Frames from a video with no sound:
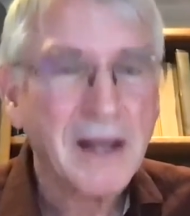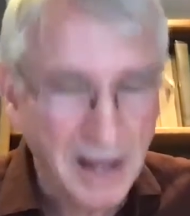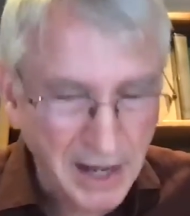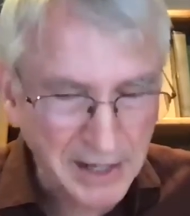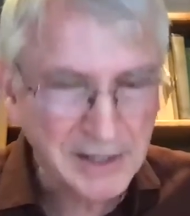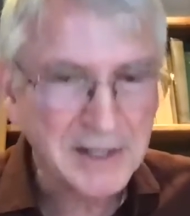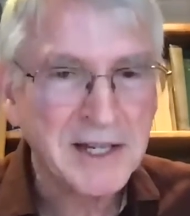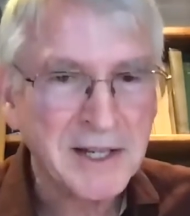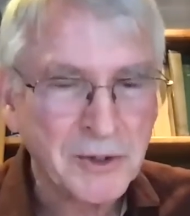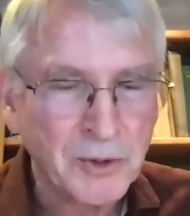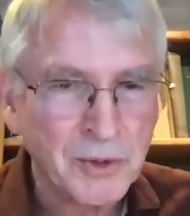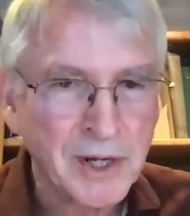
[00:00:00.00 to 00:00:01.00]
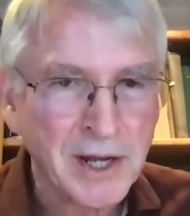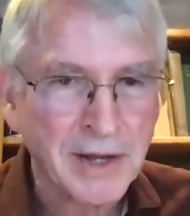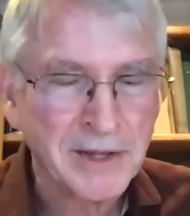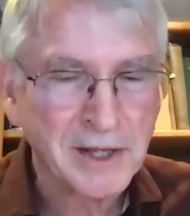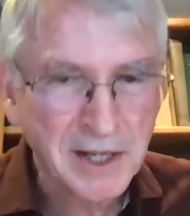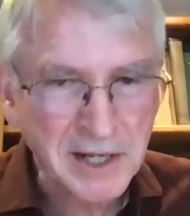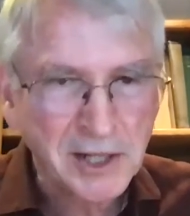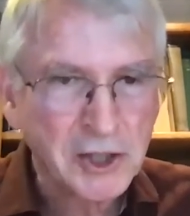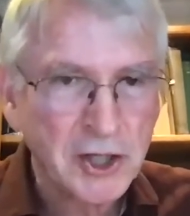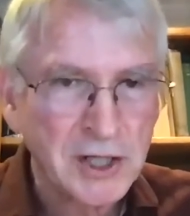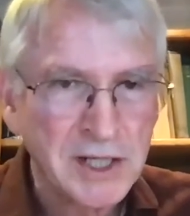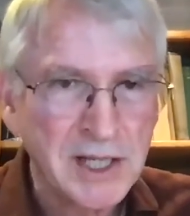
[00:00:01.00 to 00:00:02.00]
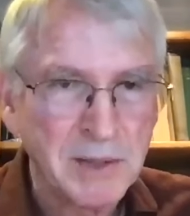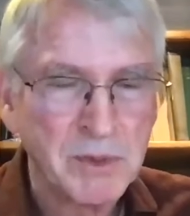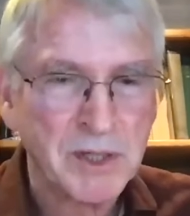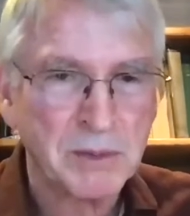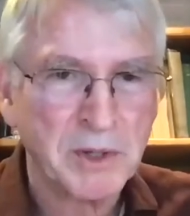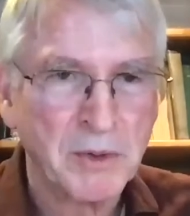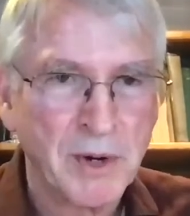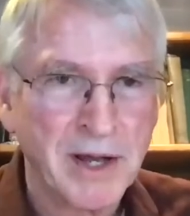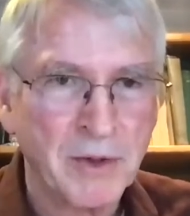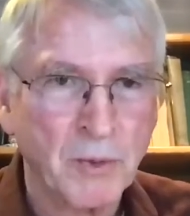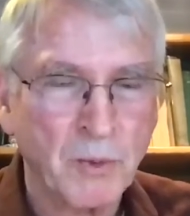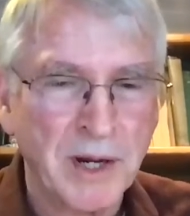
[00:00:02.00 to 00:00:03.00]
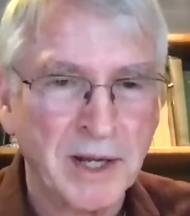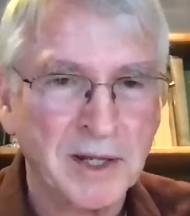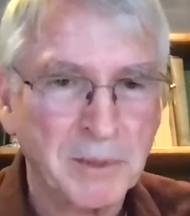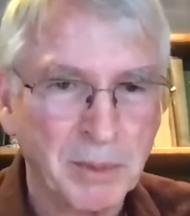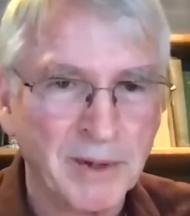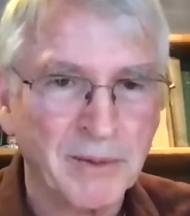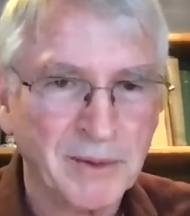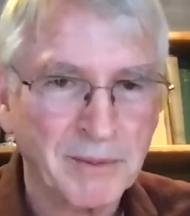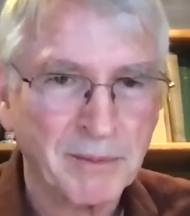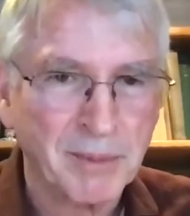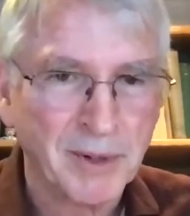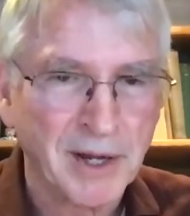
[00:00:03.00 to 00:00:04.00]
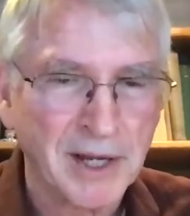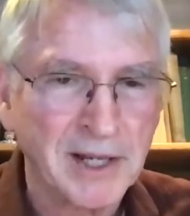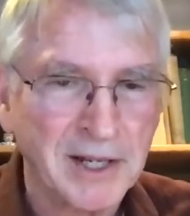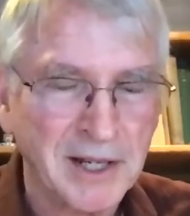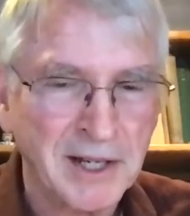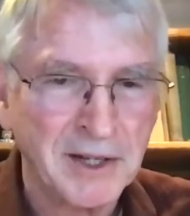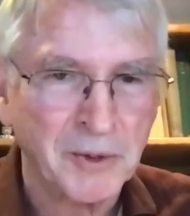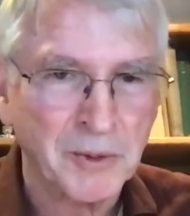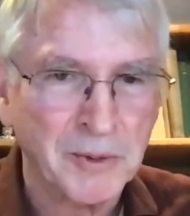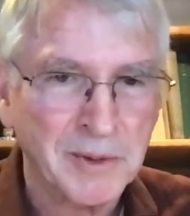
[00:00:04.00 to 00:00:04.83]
I can hear you now. The connection seems to be rather weak, but, but I can hear you.